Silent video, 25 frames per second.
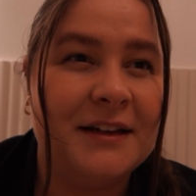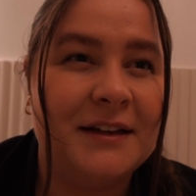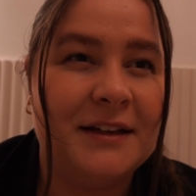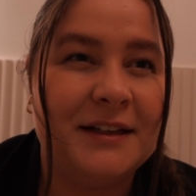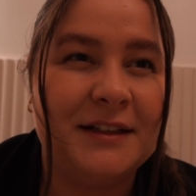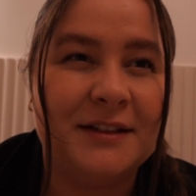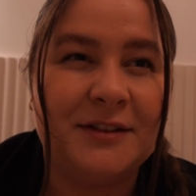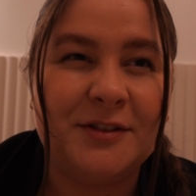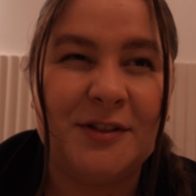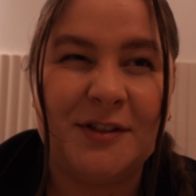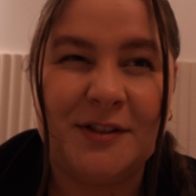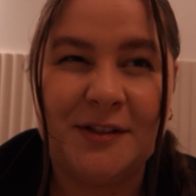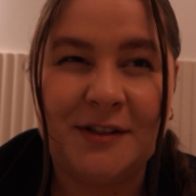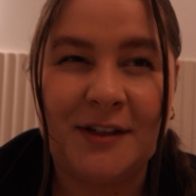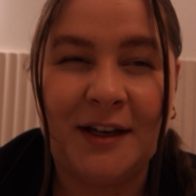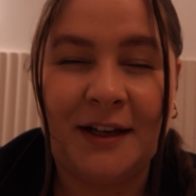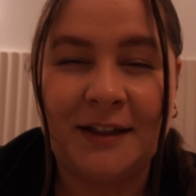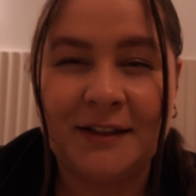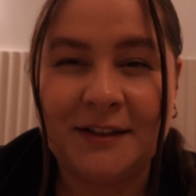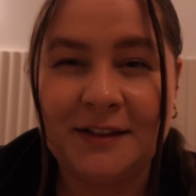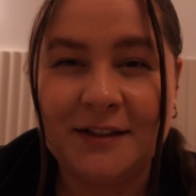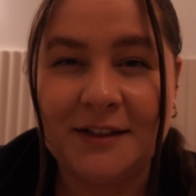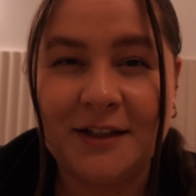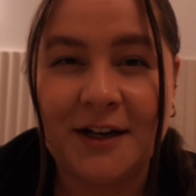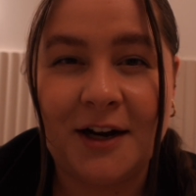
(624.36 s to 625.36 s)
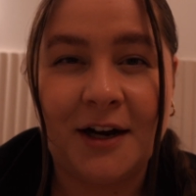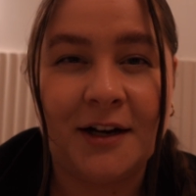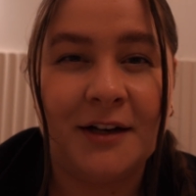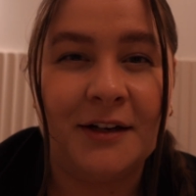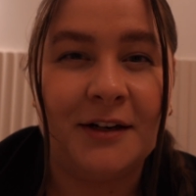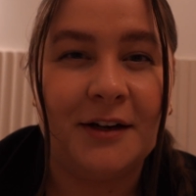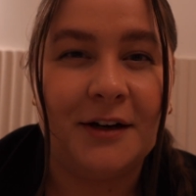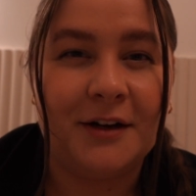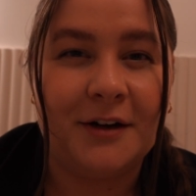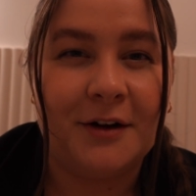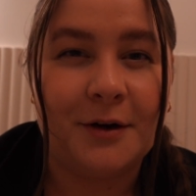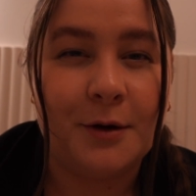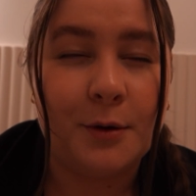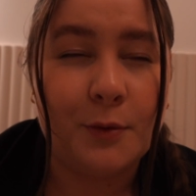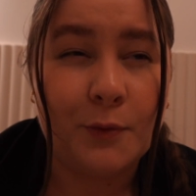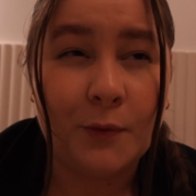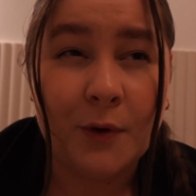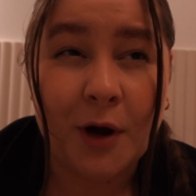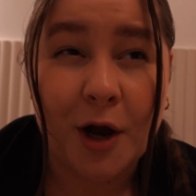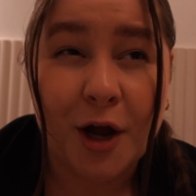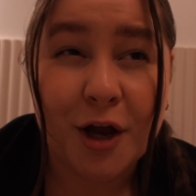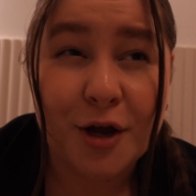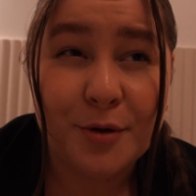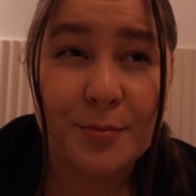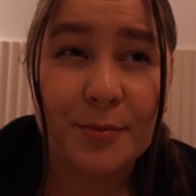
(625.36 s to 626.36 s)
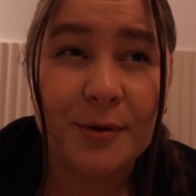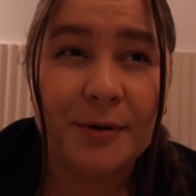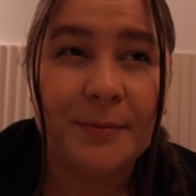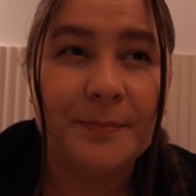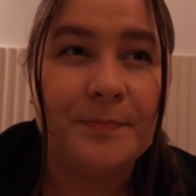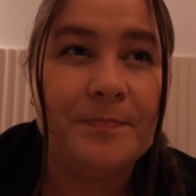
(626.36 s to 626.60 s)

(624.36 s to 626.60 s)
It's that kind of vibe.